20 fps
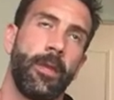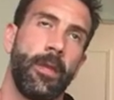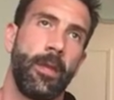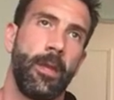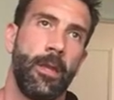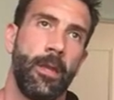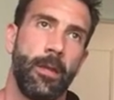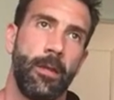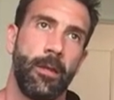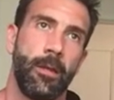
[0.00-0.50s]

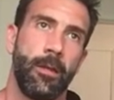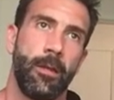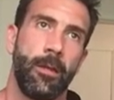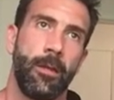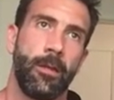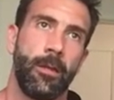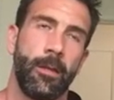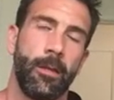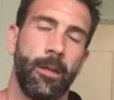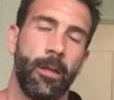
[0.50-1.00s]
And
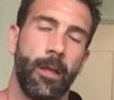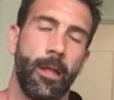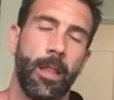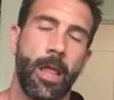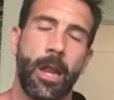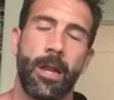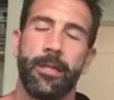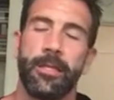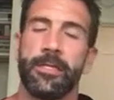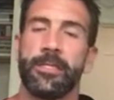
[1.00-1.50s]
a
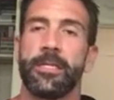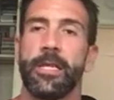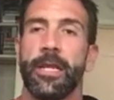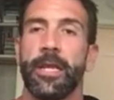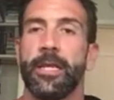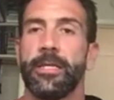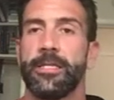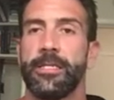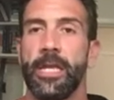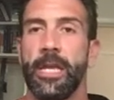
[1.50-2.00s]
lot of this,
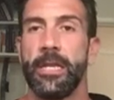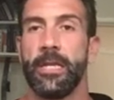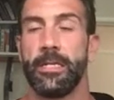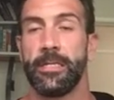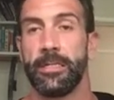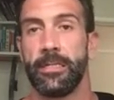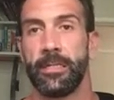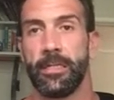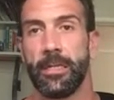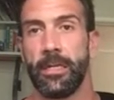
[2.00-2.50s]
like I said,
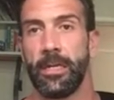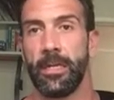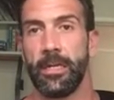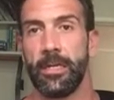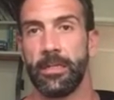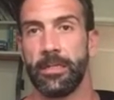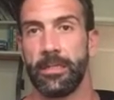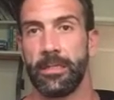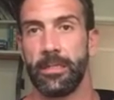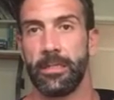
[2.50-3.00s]
is
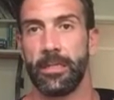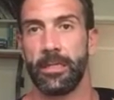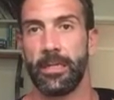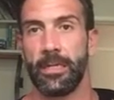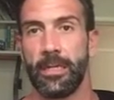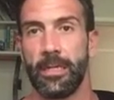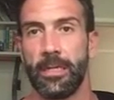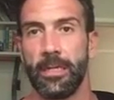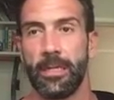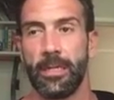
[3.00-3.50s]

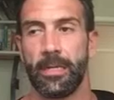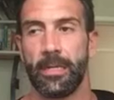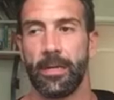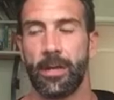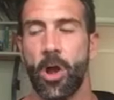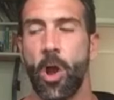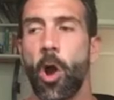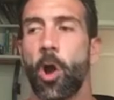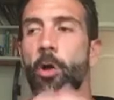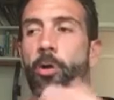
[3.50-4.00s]

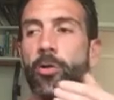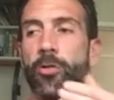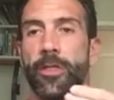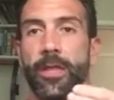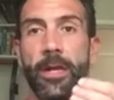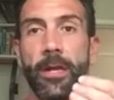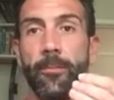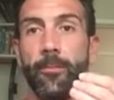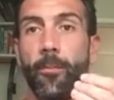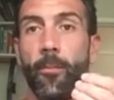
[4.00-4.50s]
harder
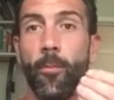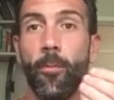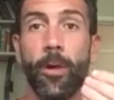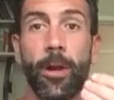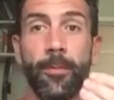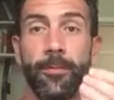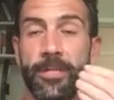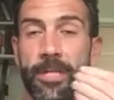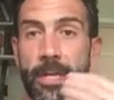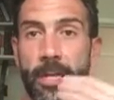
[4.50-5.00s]
than what
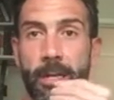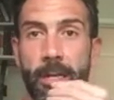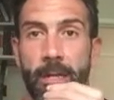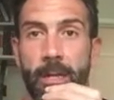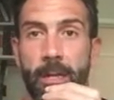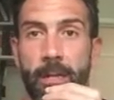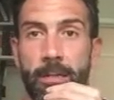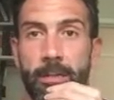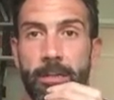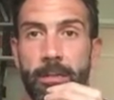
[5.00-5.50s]
I'm saying
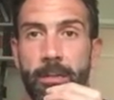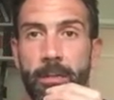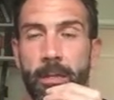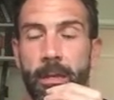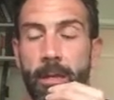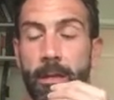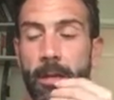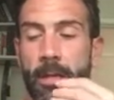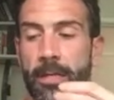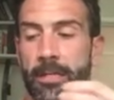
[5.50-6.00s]
it is.
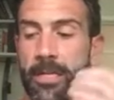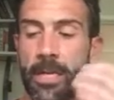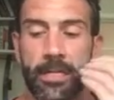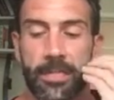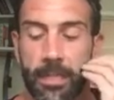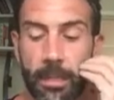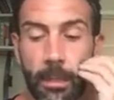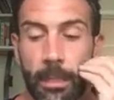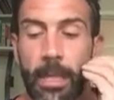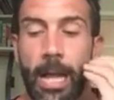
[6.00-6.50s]
It
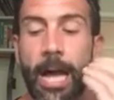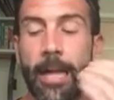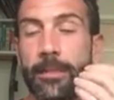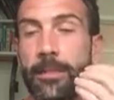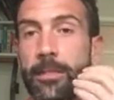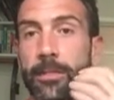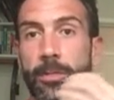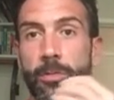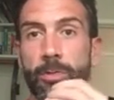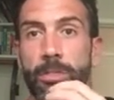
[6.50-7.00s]
takes a lot
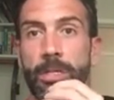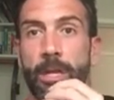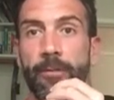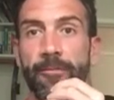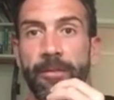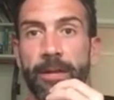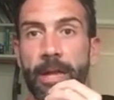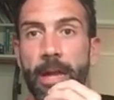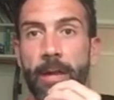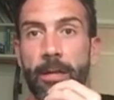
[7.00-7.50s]
to do
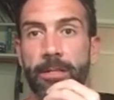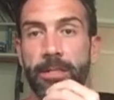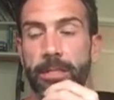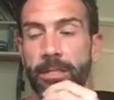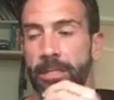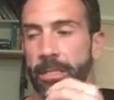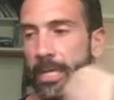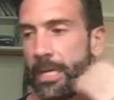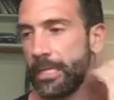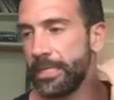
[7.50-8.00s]

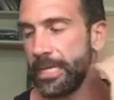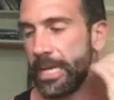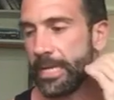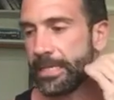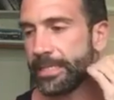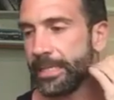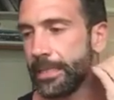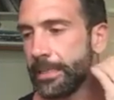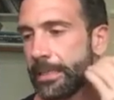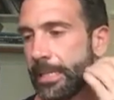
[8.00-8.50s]
self-analysis. It
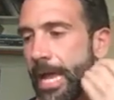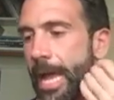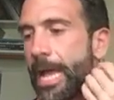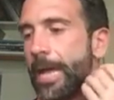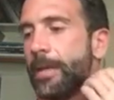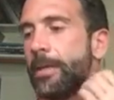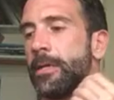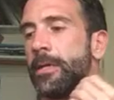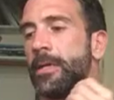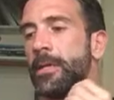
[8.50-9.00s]
takes a
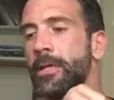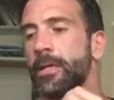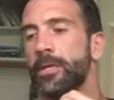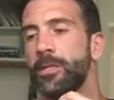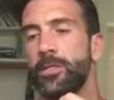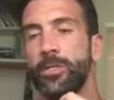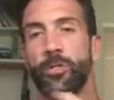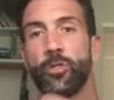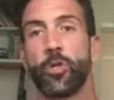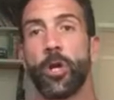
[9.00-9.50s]
lot
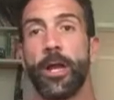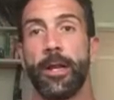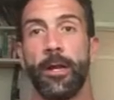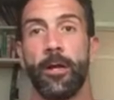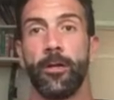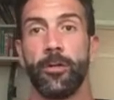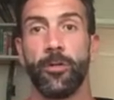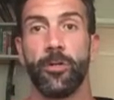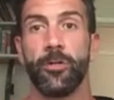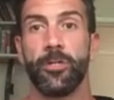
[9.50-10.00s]
to try
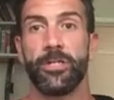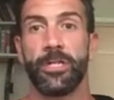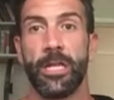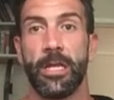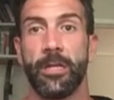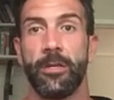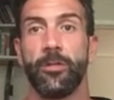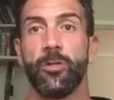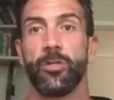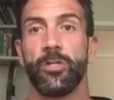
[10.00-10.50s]
to
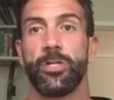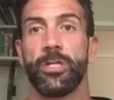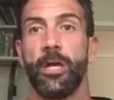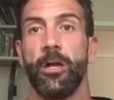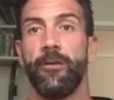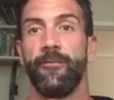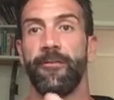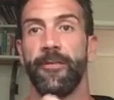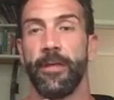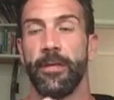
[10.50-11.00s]
understand
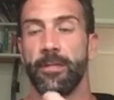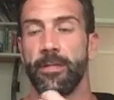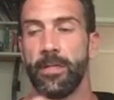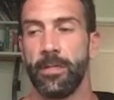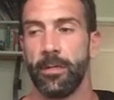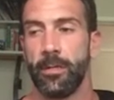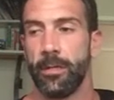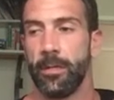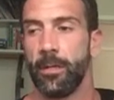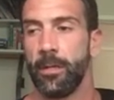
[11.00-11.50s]
yourself and
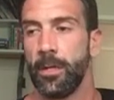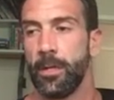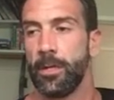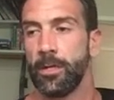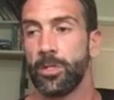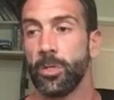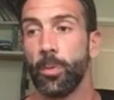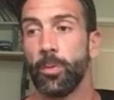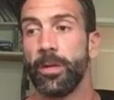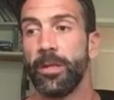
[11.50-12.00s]

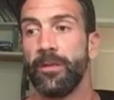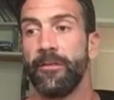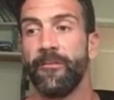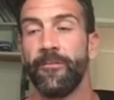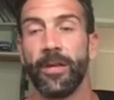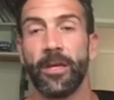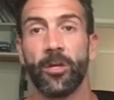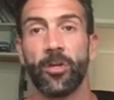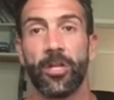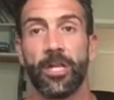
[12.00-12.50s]
to really
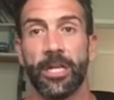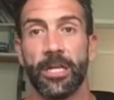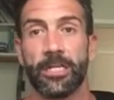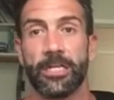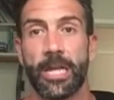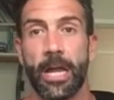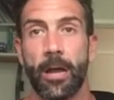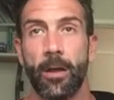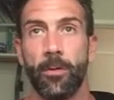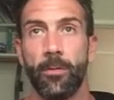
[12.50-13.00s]
figure
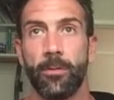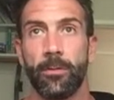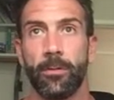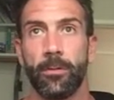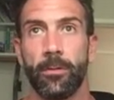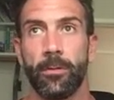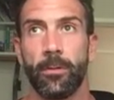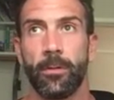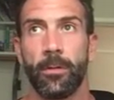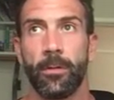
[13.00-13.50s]
things out.
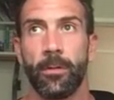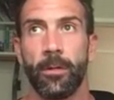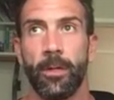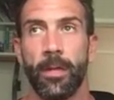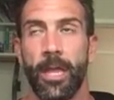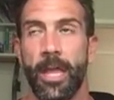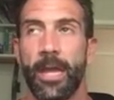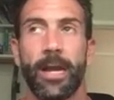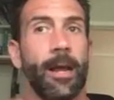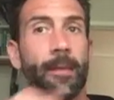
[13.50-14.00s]

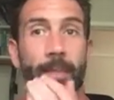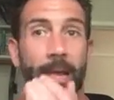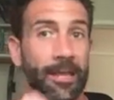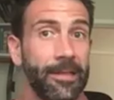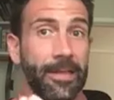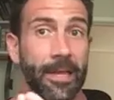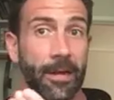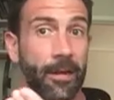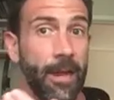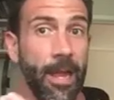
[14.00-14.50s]
And I'm
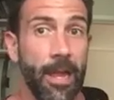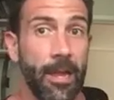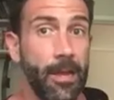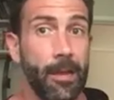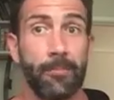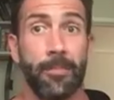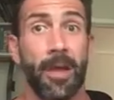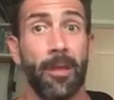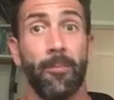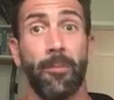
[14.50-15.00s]
not there yet.
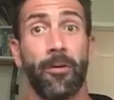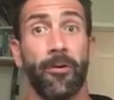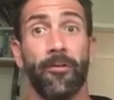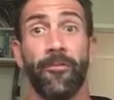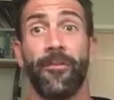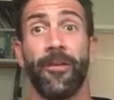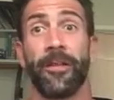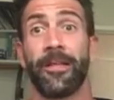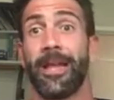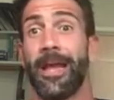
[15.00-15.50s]
I'm not
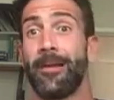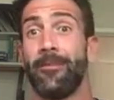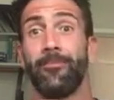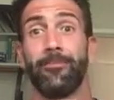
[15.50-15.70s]
perfect.